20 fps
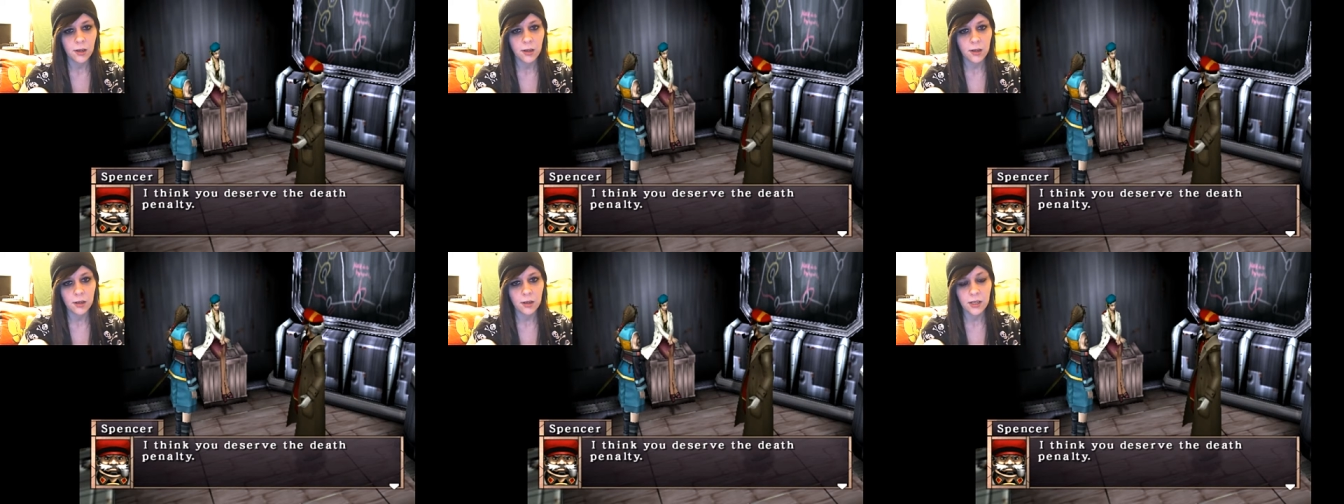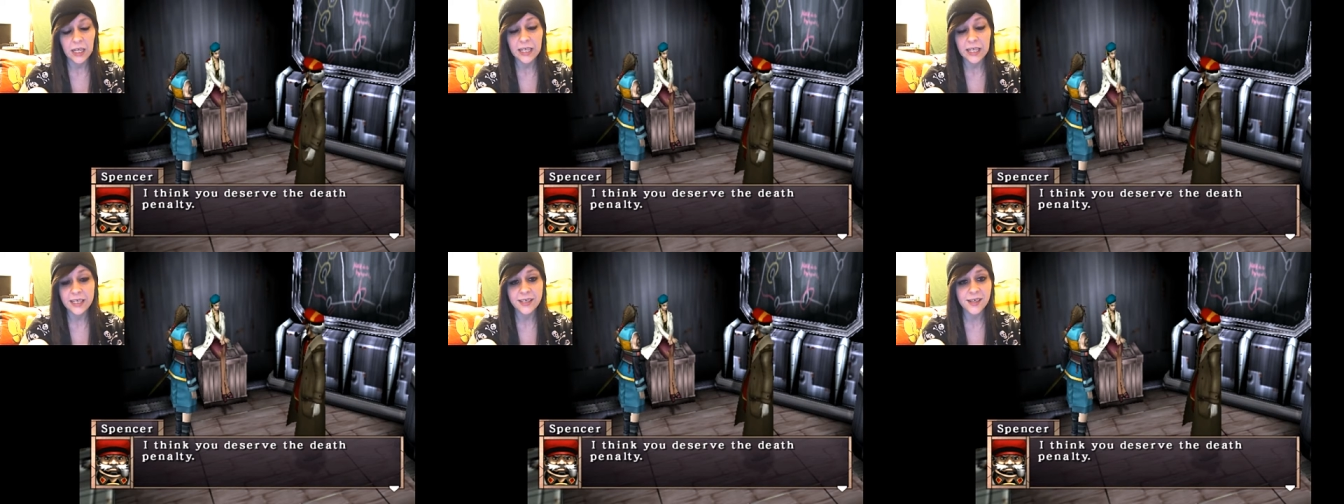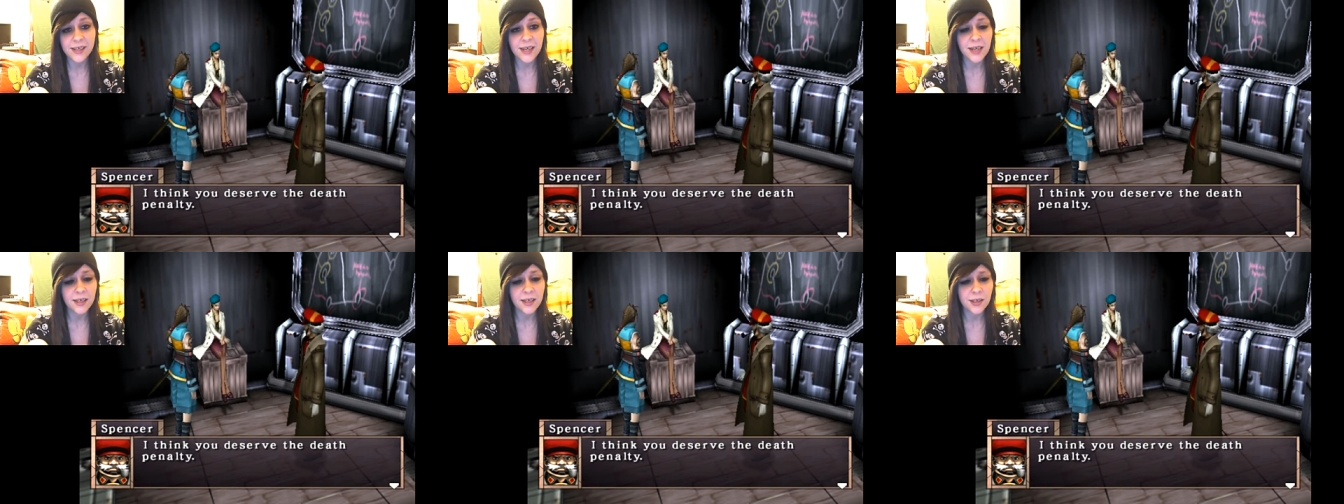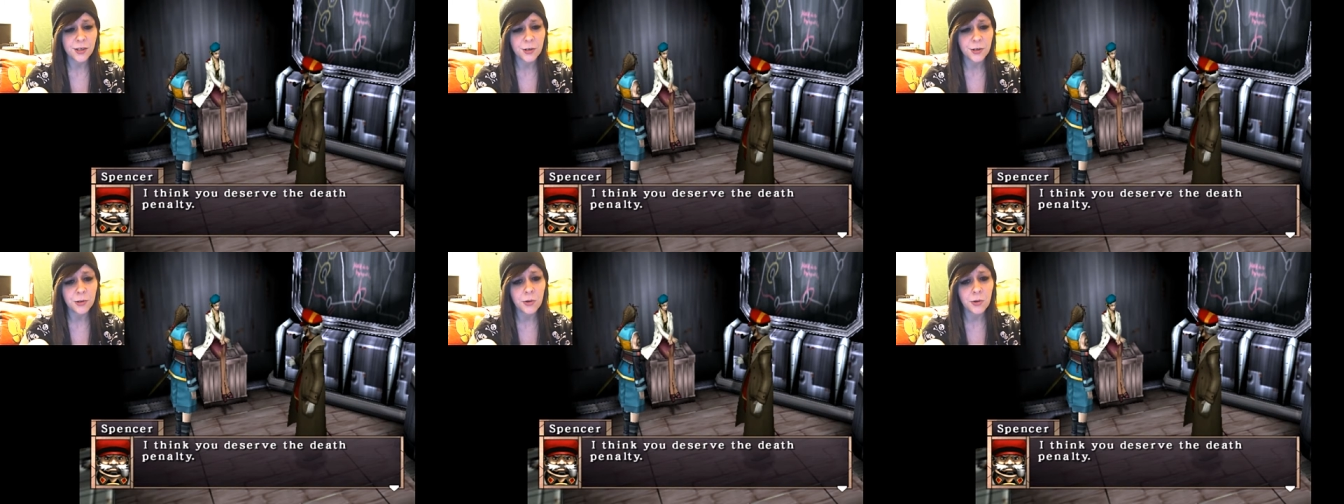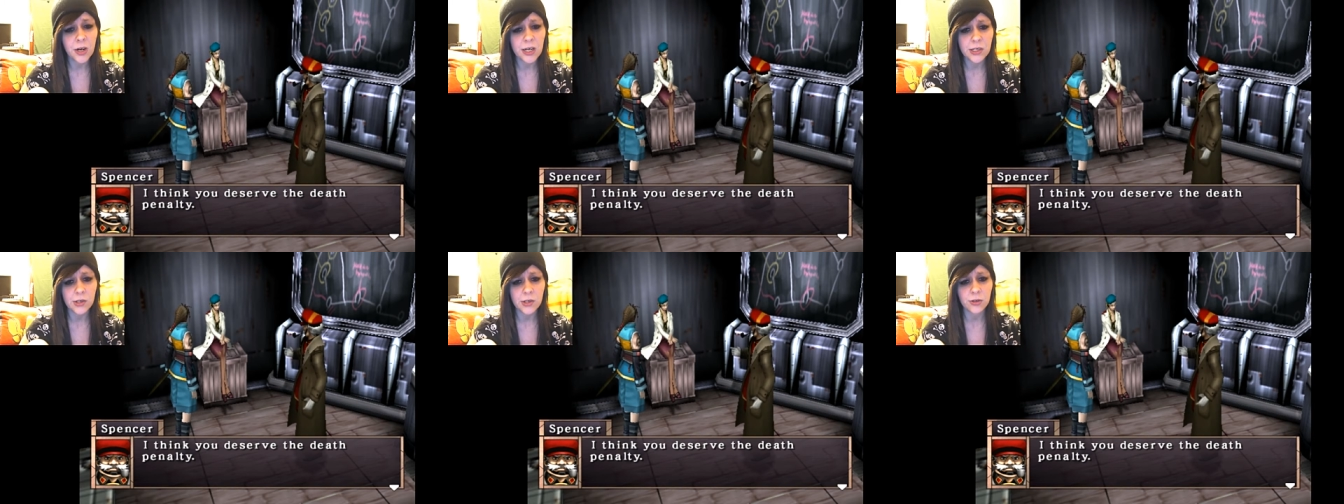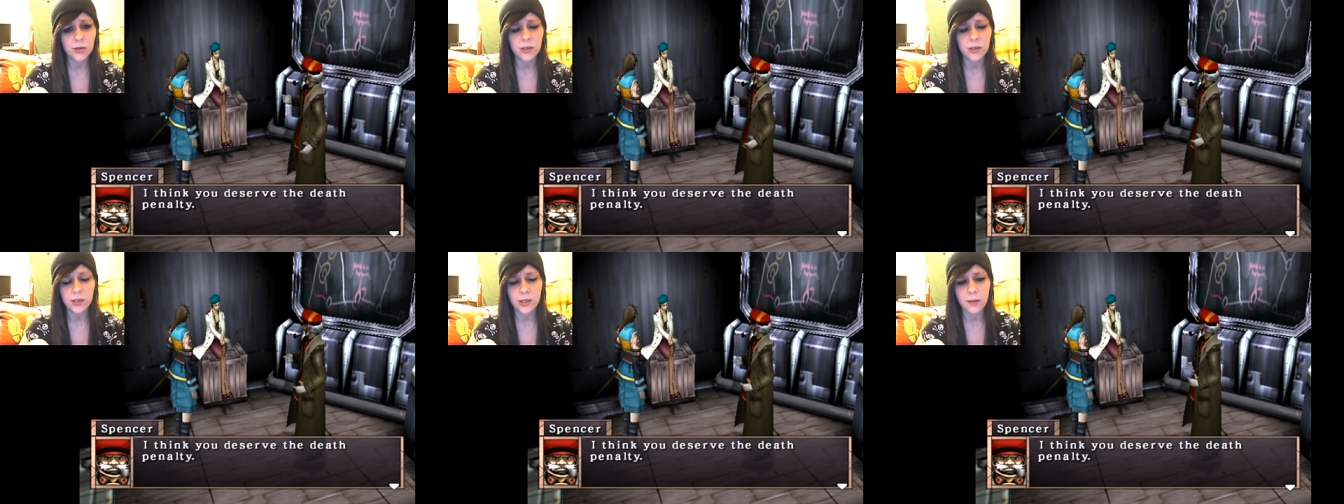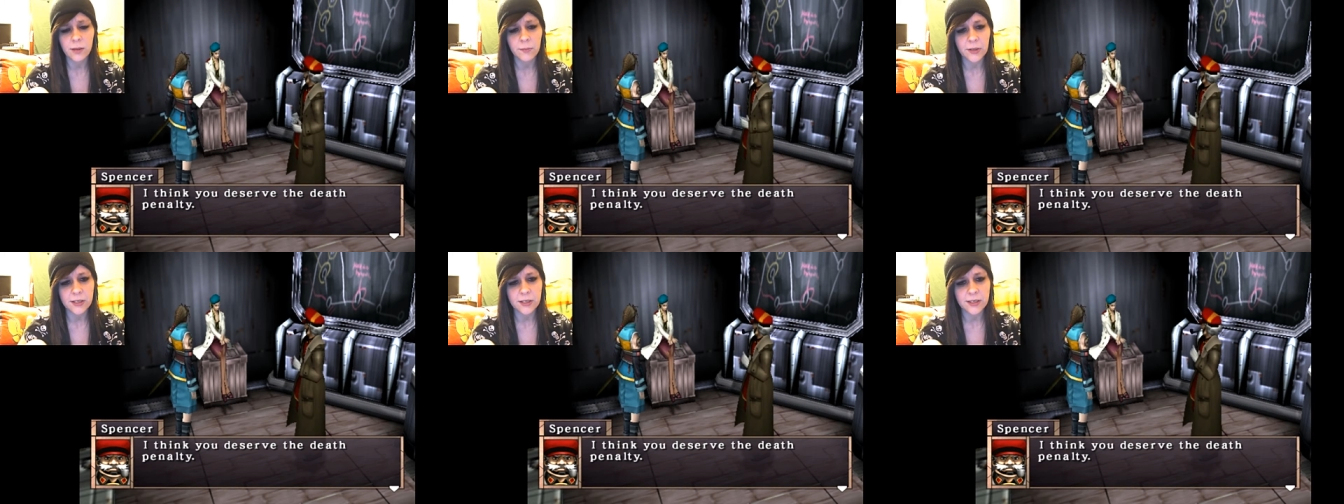it's like two age-old
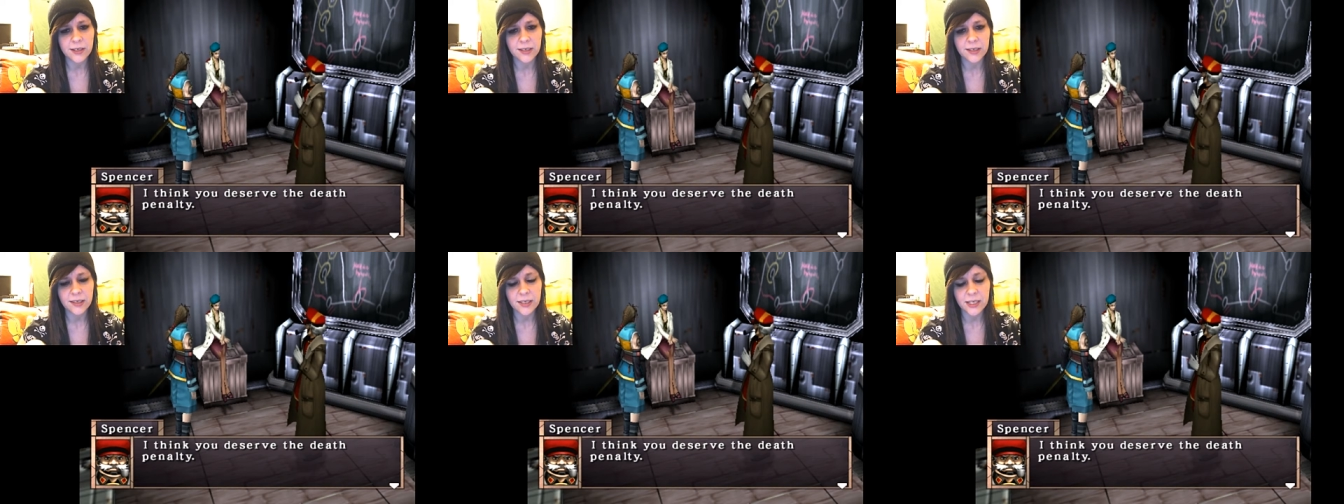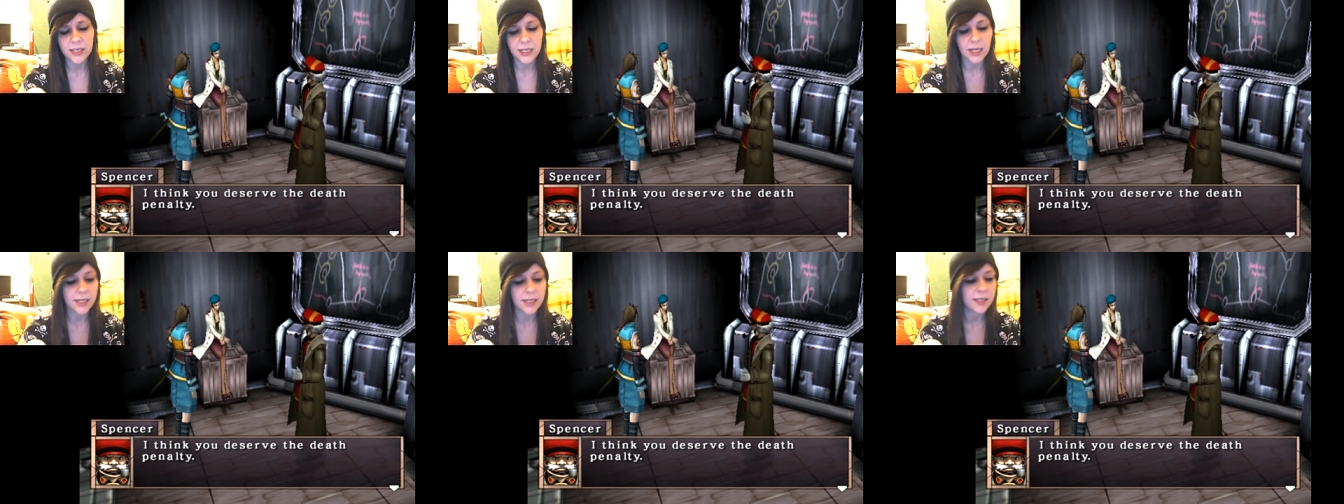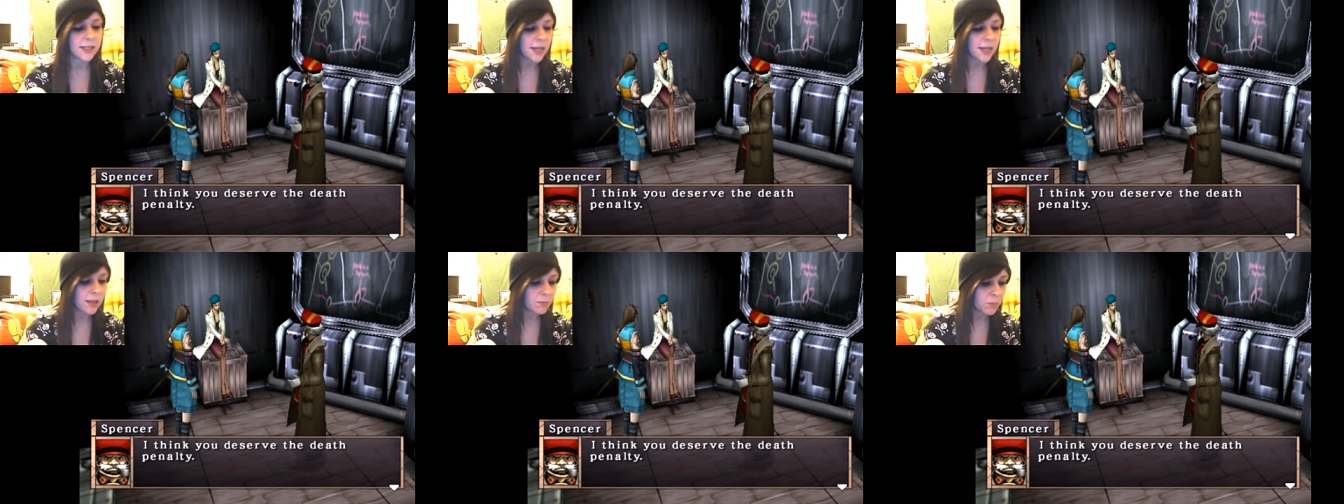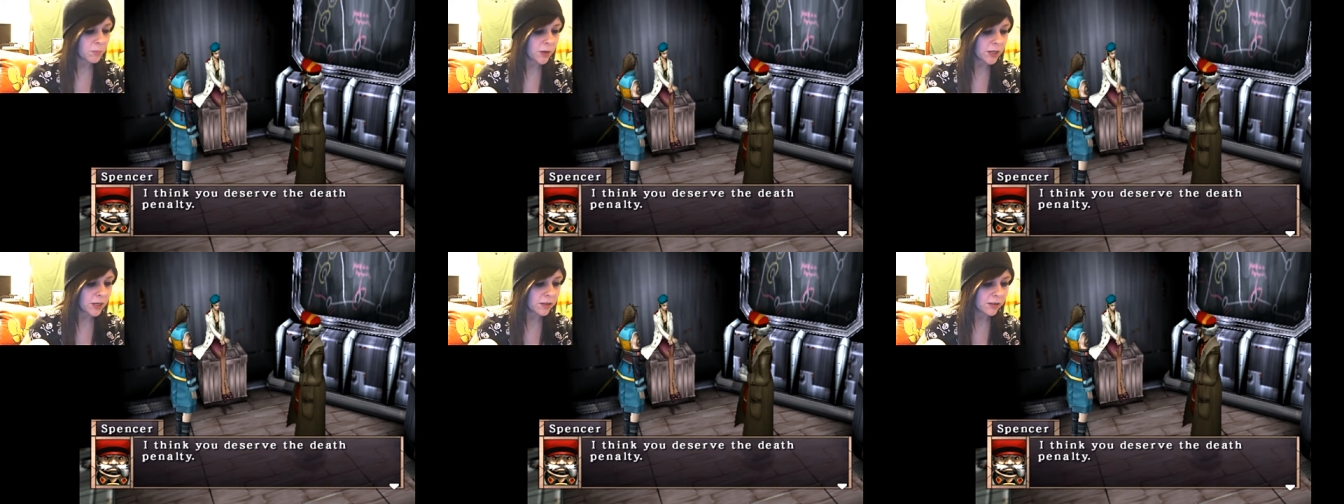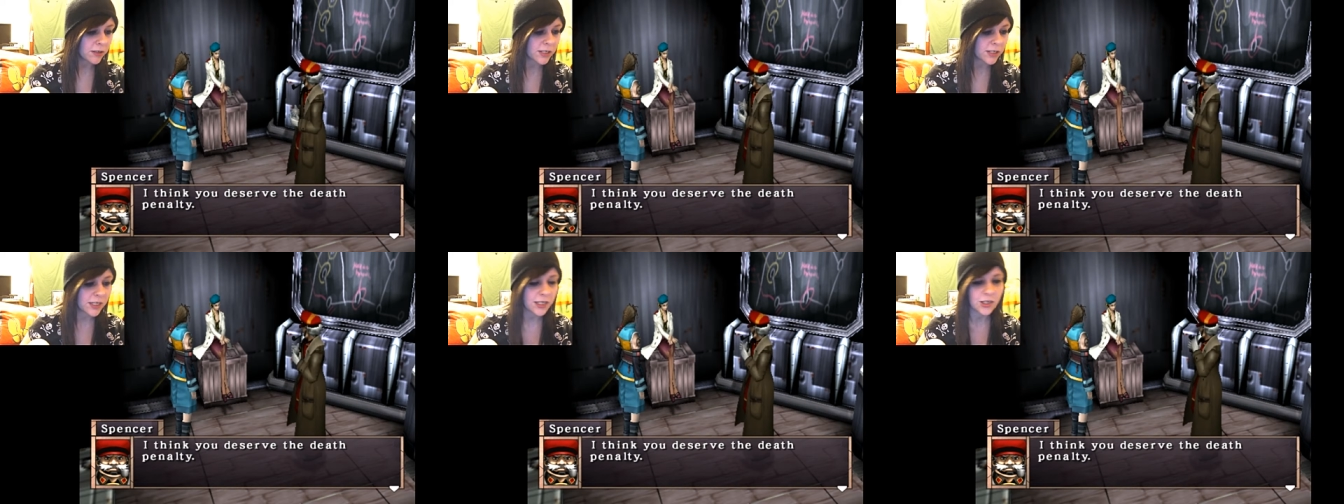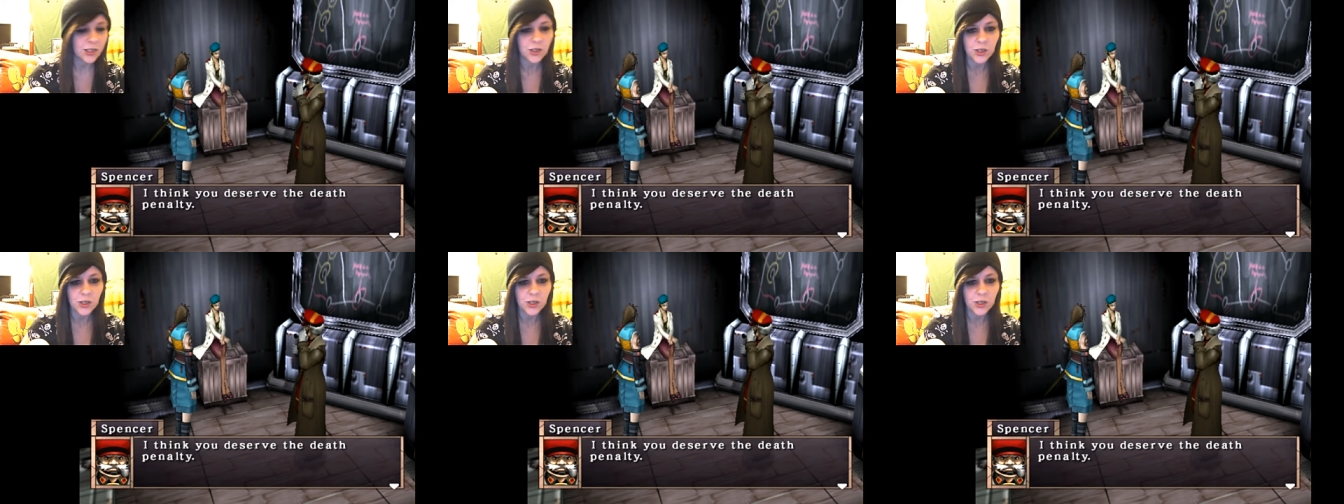dilemmas, because it's like death penalty.